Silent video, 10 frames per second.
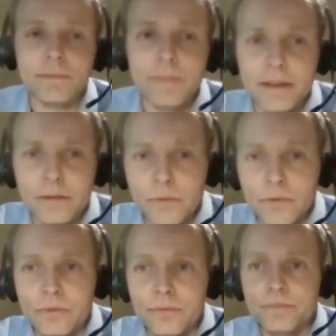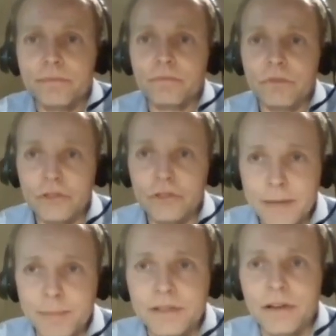it will reduce
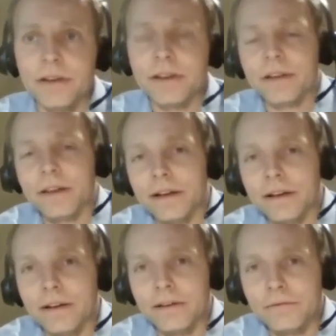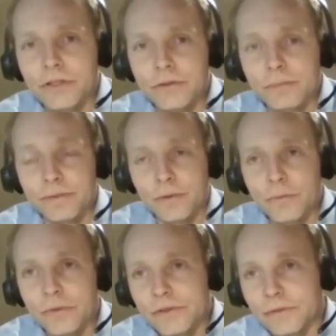appetite, reduce
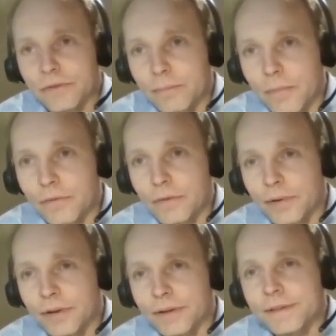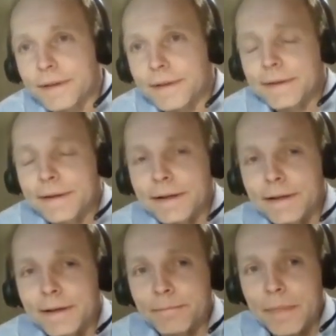performance of the birds,
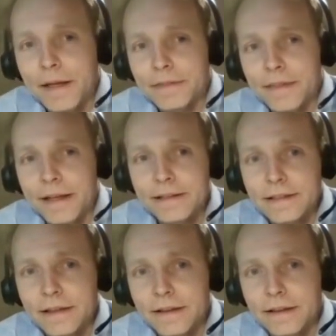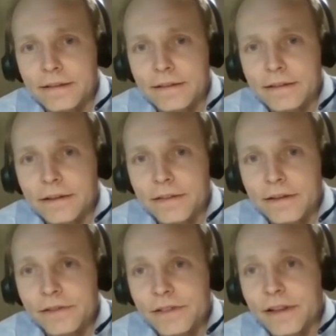and that
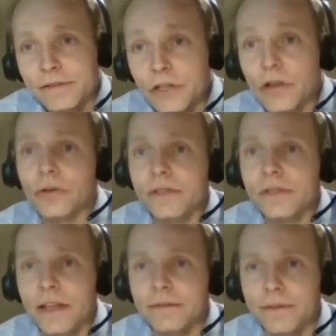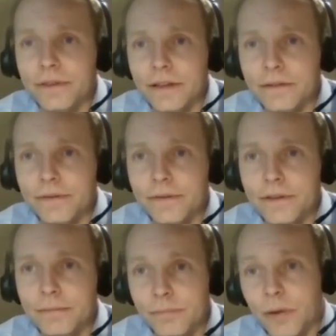there is cost there for
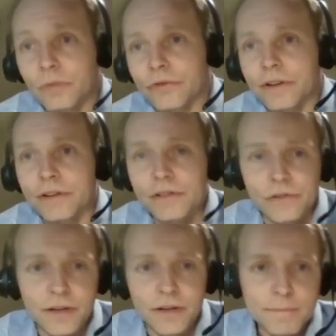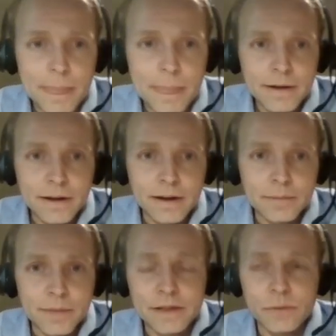the poultry industry,
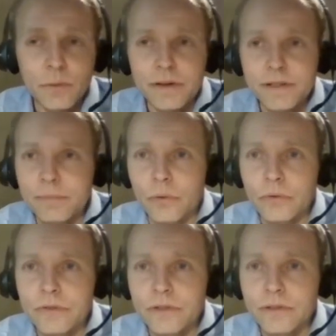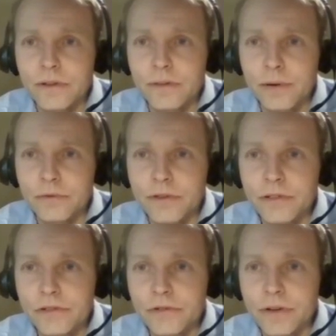and that's why it's important that the poultry
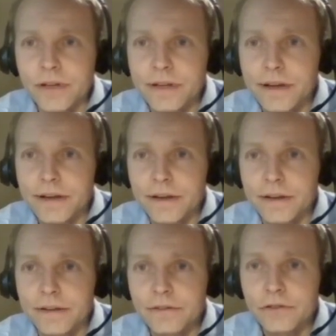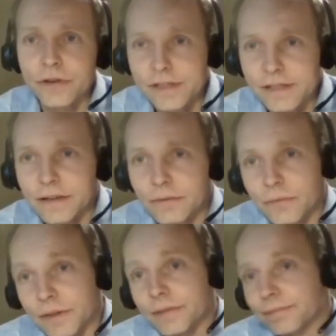industry treats it
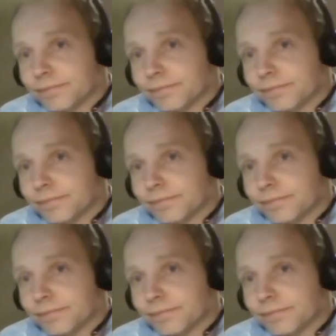with